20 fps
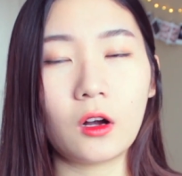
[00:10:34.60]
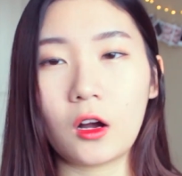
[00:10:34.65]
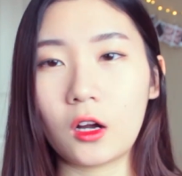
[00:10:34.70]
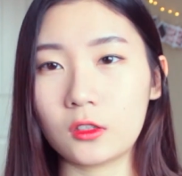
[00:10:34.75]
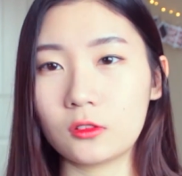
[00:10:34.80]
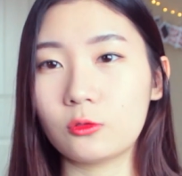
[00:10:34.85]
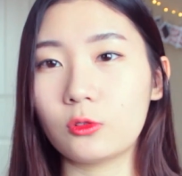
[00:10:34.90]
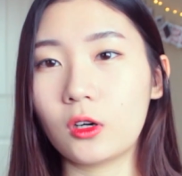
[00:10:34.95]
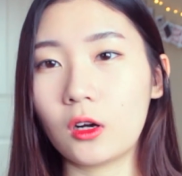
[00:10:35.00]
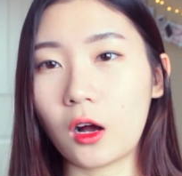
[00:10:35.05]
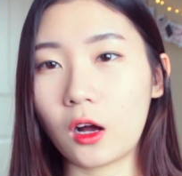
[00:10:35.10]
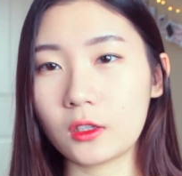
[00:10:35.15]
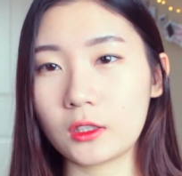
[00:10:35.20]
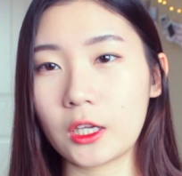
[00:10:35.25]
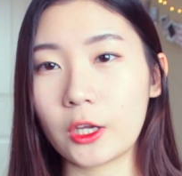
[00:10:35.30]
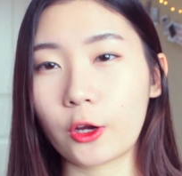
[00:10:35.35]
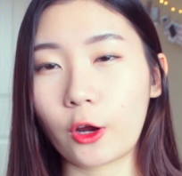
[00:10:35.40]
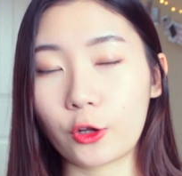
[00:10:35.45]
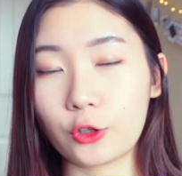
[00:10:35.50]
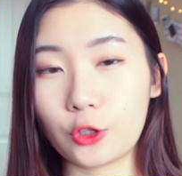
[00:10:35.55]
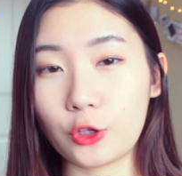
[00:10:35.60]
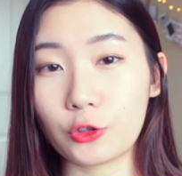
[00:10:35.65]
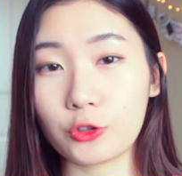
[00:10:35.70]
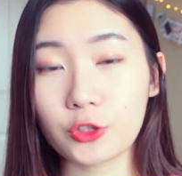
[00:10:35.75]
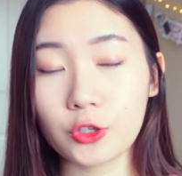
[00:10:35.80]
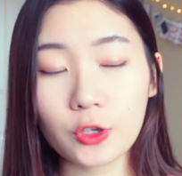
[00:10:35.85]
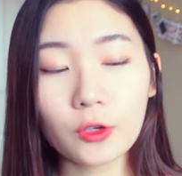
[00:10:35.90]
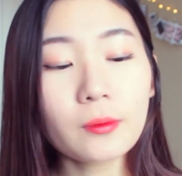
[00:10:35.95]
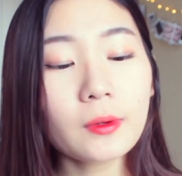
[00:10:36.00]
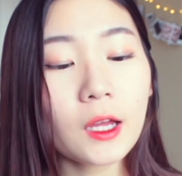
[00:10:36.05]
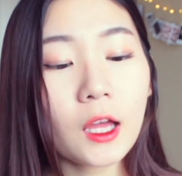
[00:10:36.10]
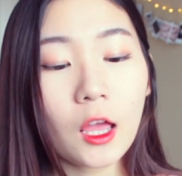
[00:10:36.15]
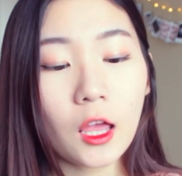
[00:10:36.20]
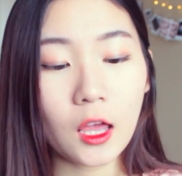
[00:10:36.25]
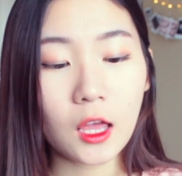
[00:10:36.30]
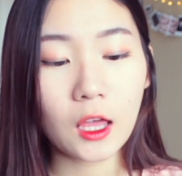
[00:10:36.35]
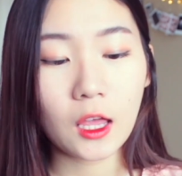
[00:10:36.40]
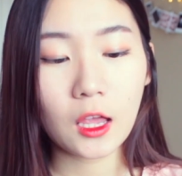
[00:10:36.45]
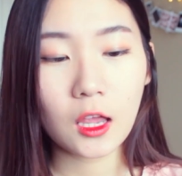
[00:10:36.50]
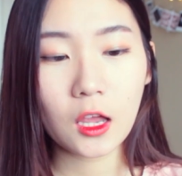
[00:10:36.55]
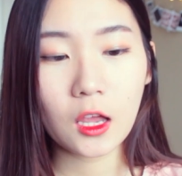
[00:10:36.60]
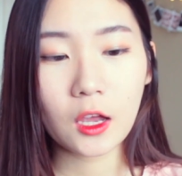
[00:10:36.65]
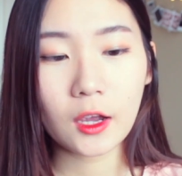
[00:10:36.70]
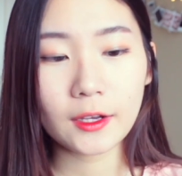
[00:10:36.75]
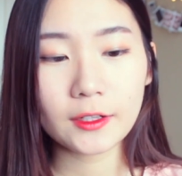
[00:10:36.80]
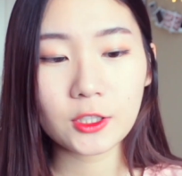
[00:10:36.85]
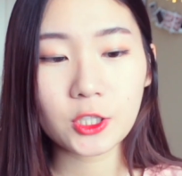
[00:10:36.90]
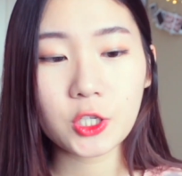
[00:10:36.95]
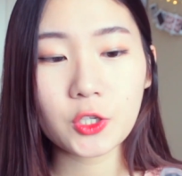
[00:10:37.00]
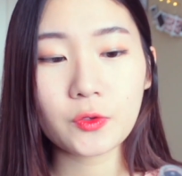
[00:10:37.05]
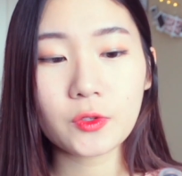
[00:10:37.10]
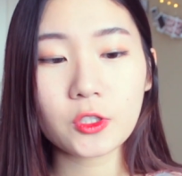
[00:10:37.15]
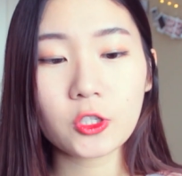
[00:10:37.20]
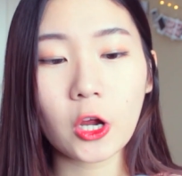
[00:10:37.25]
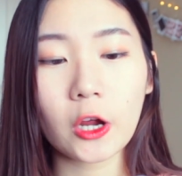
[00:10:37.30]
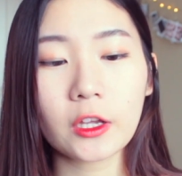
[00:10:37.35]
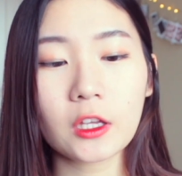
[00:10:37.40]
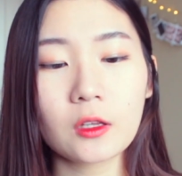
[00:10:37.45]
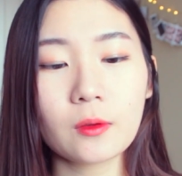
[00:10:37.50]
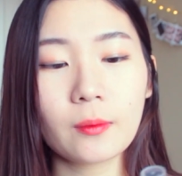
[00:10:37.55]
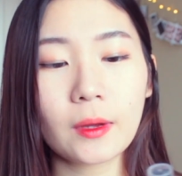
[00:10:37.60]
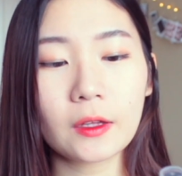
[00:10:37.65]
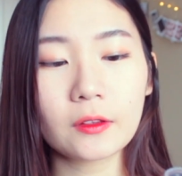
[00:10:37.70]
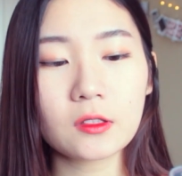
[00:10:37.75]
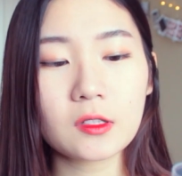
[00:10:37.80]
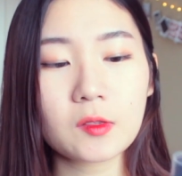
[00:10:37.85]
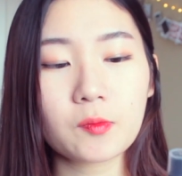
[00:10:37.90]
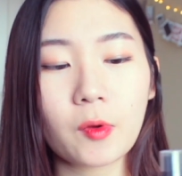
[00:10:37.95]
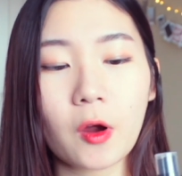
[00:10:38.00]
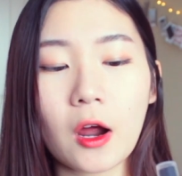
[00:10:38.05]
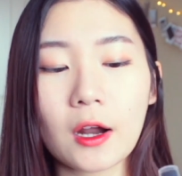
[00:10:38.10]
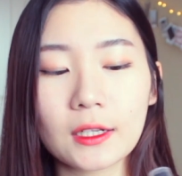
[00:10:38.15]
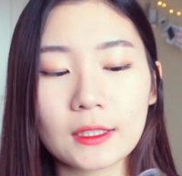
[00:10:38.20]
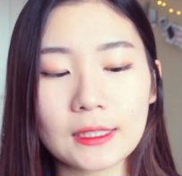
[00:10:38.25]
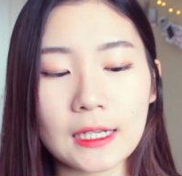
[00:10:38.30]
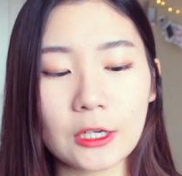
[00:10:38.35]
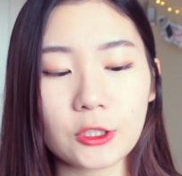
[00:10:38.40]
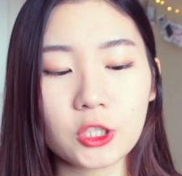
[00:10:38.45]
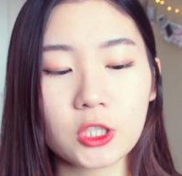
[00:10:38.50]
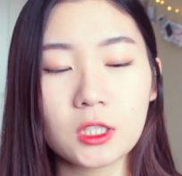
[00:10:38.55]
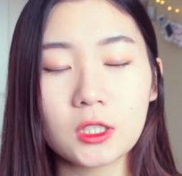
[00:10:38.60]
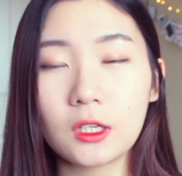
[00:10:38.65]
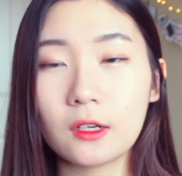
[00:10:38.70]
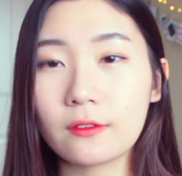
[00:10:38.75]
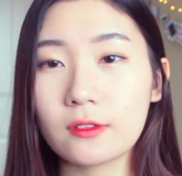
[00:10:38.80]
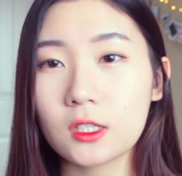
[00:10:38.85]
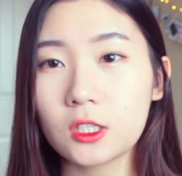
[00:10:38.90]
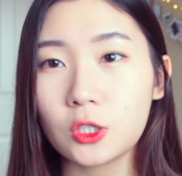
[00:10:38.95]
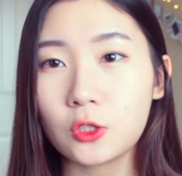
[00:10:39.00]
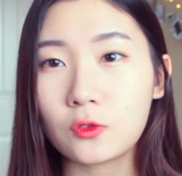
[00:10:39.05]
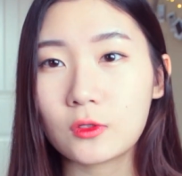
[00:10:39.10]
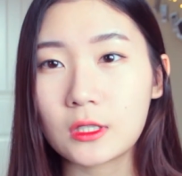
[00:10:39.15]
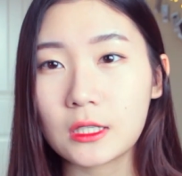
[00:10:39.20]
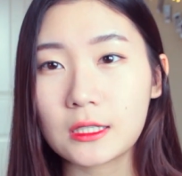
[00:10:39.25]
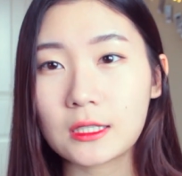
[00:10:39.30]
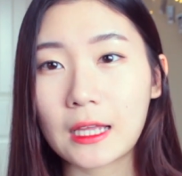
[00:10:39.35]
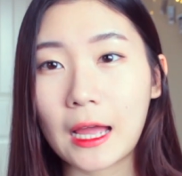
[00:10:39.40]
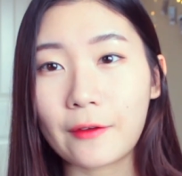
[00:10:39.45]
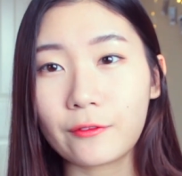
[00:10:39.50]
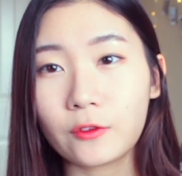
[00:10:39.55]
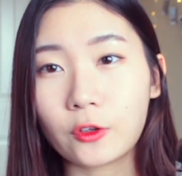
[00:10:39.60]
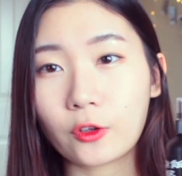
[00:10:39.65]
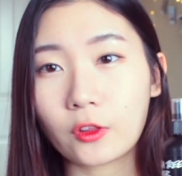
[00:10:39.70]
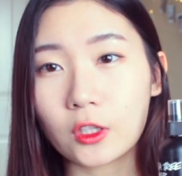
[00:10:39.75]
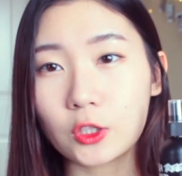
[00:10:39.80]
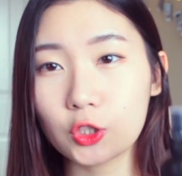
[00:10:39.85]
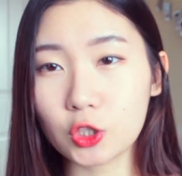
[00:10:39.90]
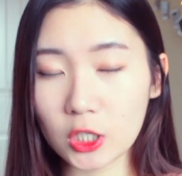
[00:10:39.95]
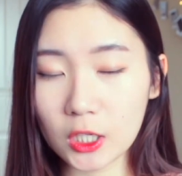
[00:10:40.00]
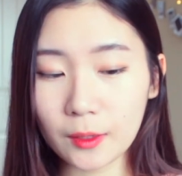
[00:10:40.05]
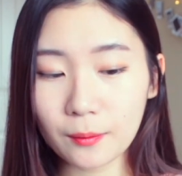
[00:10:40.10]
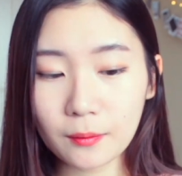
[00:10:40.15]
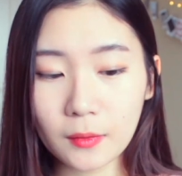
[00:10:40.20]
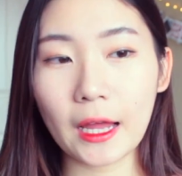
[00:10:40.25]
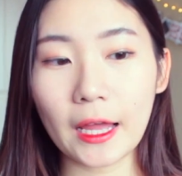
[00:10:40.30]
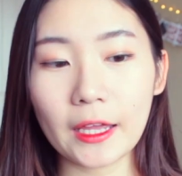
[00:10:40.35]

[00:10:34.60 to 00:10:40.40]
On, well, on here on YouTube, and she was talking about this product, how she loves to use this after the gym.